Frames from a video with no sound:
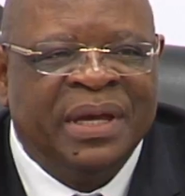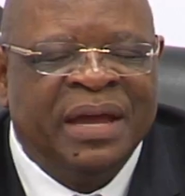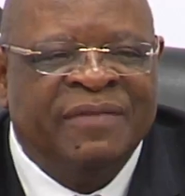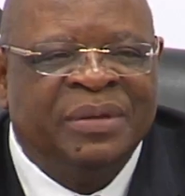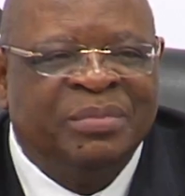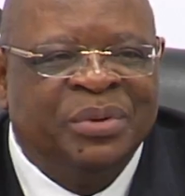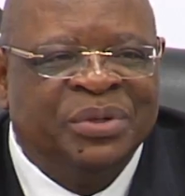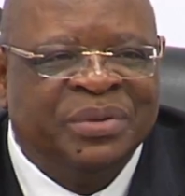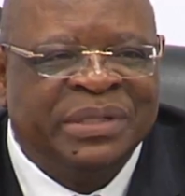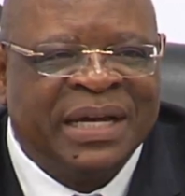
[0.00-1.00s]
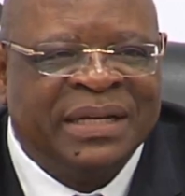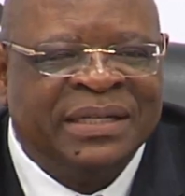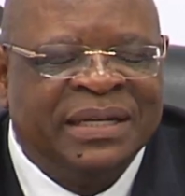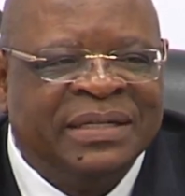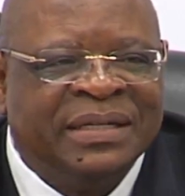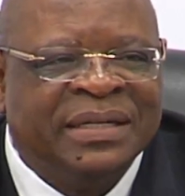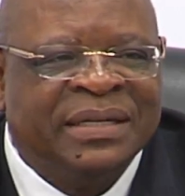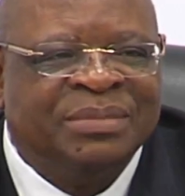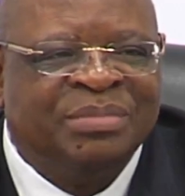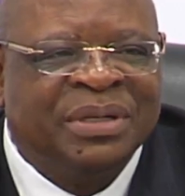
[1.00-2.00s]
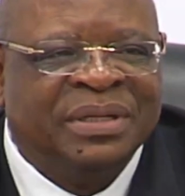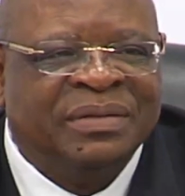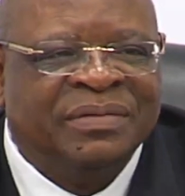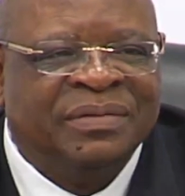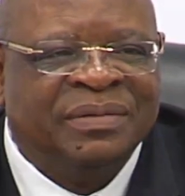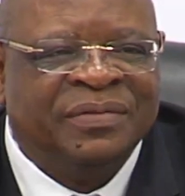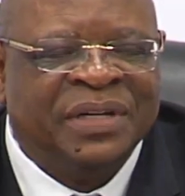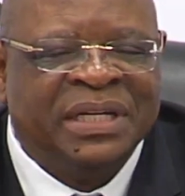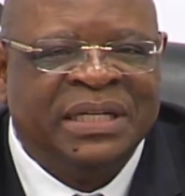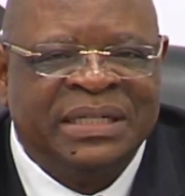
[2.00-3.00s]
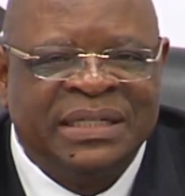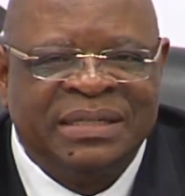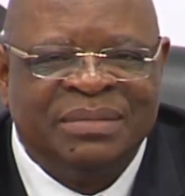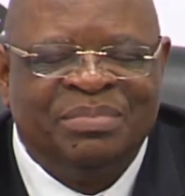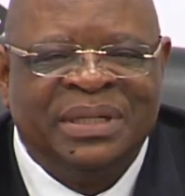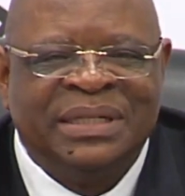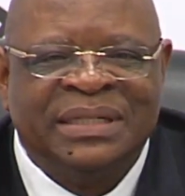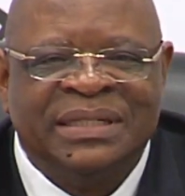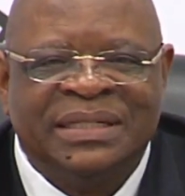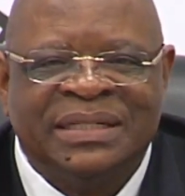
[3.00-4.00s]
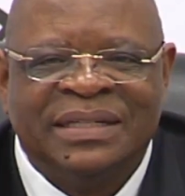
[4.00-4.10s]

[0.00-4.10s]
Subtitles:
everybody who is attending has been very disciplined.